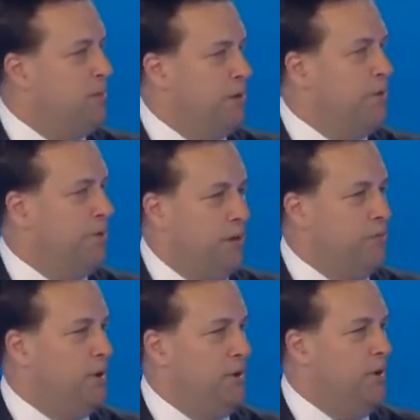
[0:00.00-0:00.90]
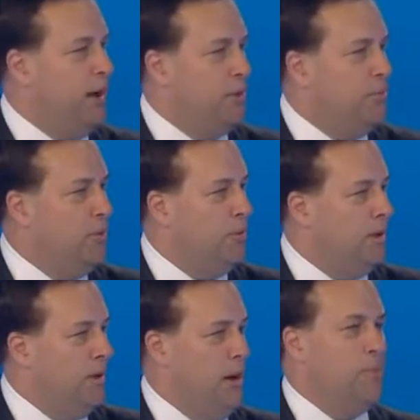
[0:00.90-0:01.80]
bills have been available.
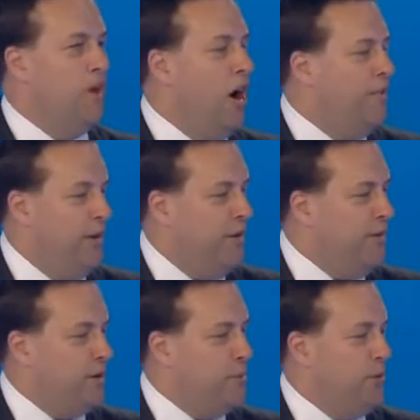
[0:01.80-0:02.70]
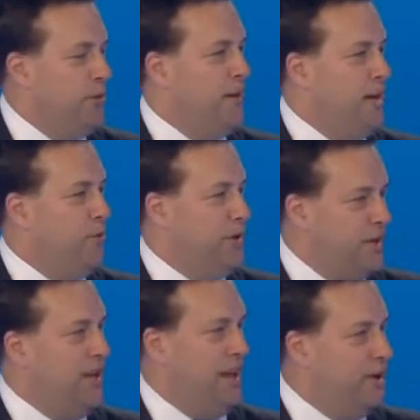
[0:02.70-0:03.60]
I mean, I've, I've only been here a
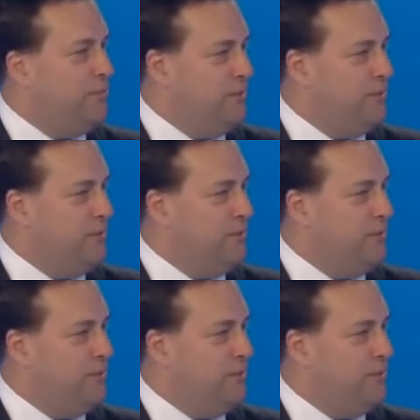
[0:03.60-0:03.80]
year.